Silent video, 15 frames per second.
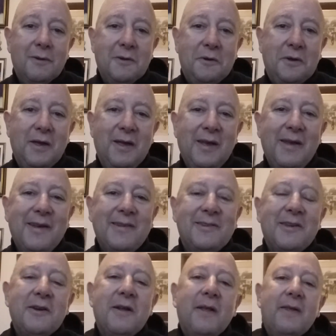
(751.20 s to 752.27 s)
Okay,
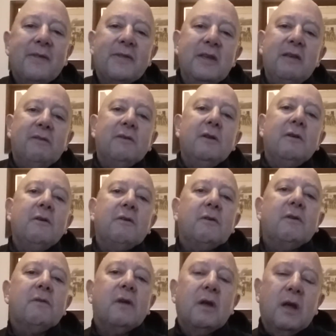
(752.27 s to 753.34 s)
so these
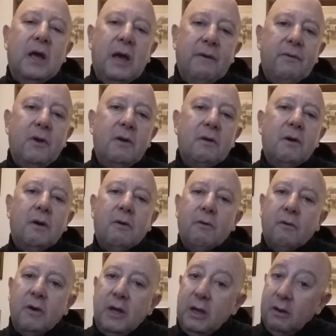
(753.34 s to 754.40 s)
solutions, have a look,
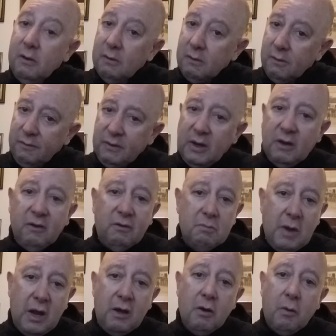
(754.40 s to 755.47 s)
read your sales
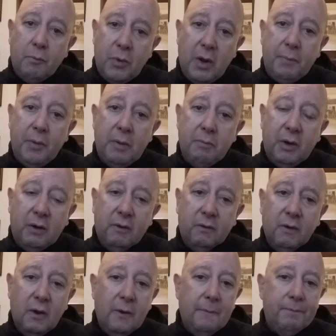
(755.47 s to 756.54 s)
manual properly, because